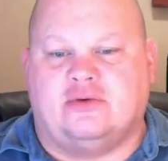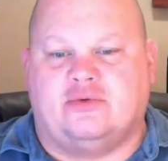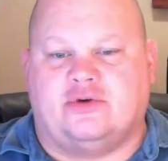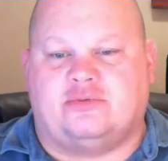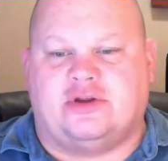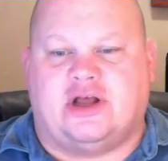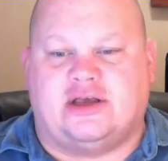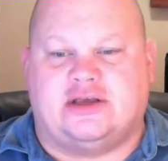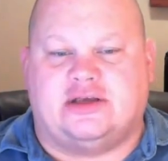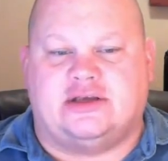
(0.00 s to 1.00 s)
With me
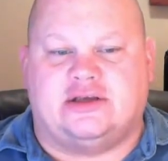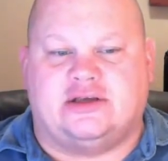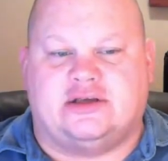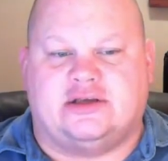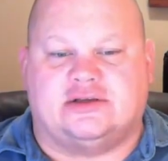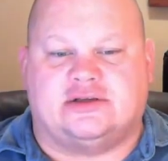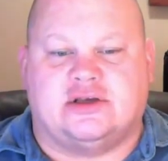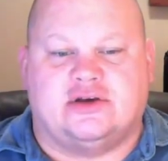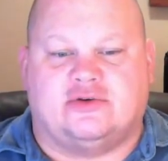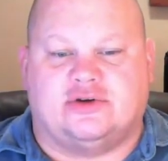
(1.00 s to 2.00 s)
tonight is
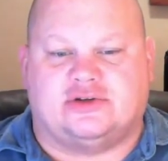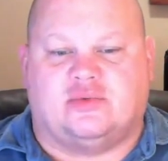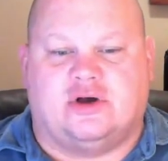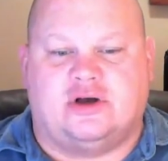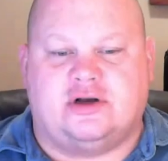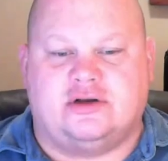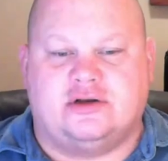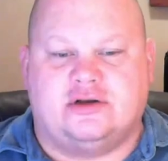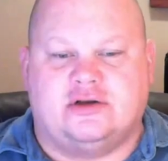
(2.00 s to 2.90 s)
Chris Wong.